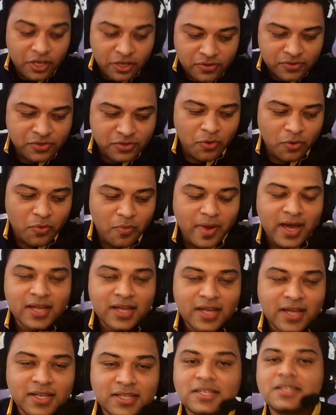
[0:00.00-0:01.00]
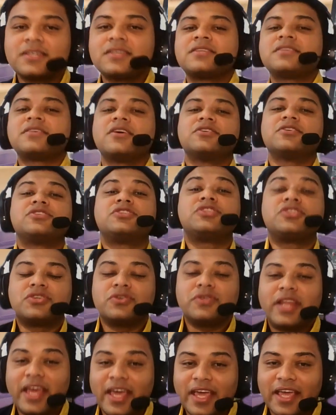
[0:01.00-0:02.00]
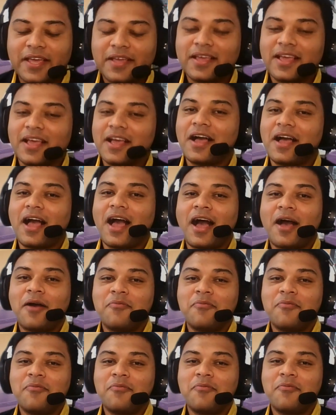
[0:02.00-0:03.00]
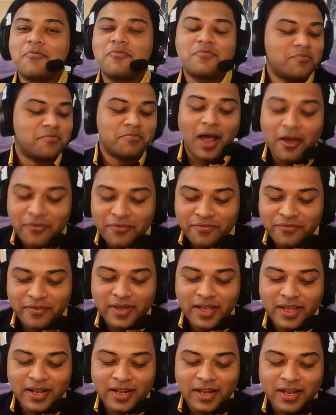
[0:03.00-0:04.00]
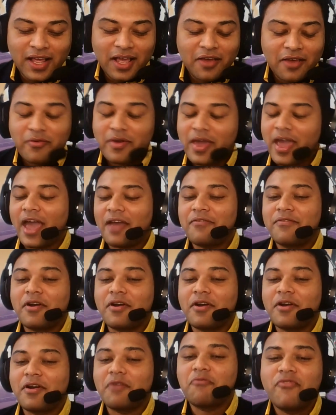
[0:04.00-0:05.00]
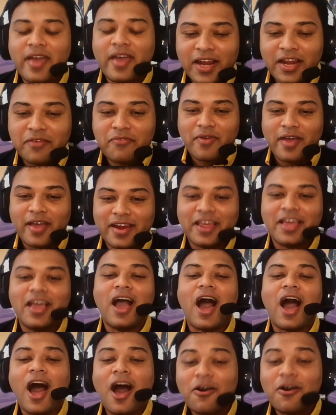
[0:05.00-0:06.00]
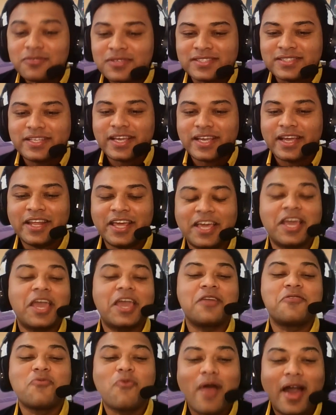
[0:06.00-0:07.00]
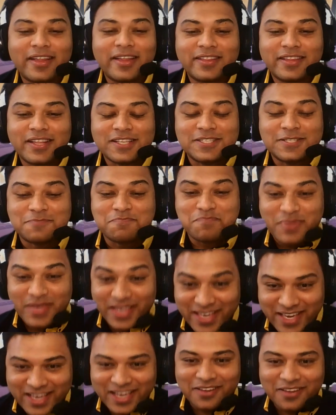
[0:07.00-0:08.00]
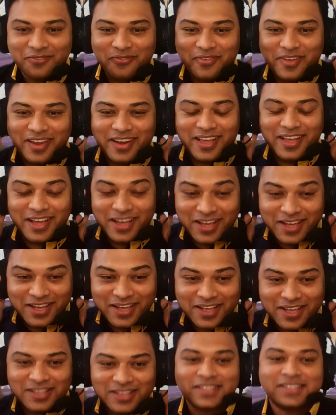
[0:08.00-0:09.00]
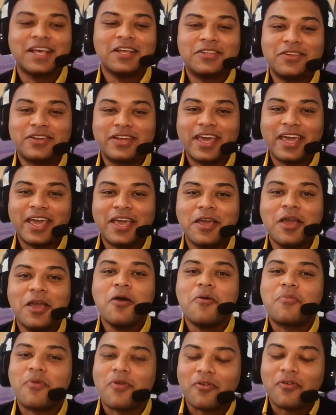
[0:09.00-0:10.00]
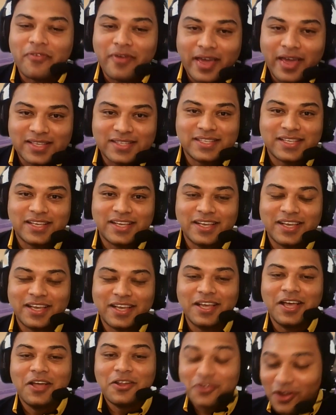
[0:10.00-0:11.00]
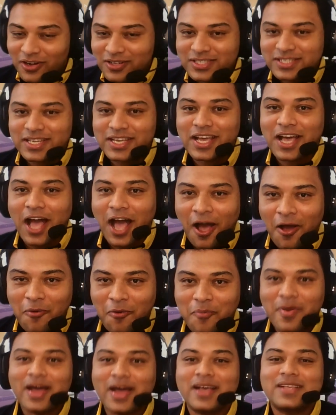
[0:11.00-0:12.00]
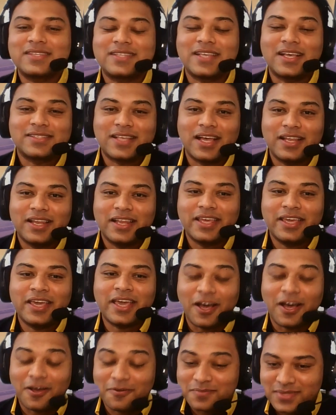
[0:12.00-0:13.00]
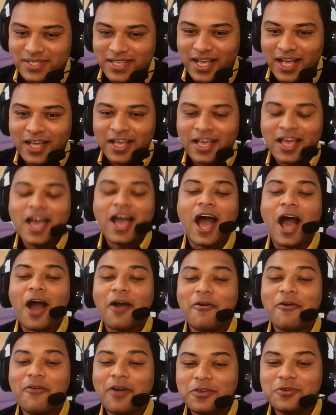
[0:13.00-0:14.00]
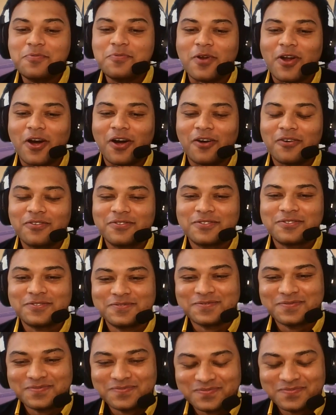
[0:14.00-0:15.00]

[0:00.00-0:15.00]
Thank you so much. So today, I feel we have a very outstanding invited speaker with us today, Professor Dr. Ahmad Sazali Hamza. How are you, Prof?